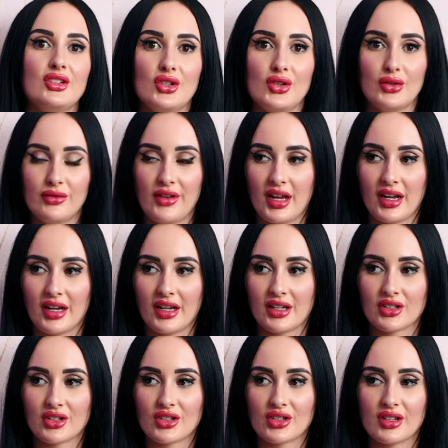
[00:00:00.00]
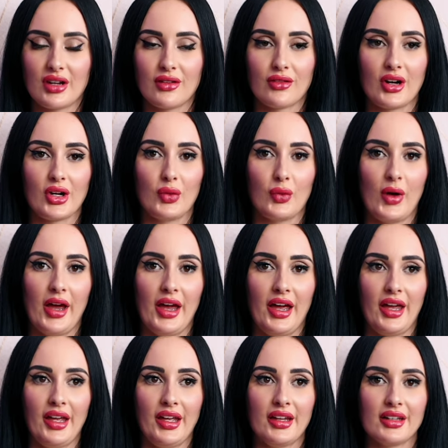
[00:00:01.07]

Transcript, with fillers: do vanish, they run away.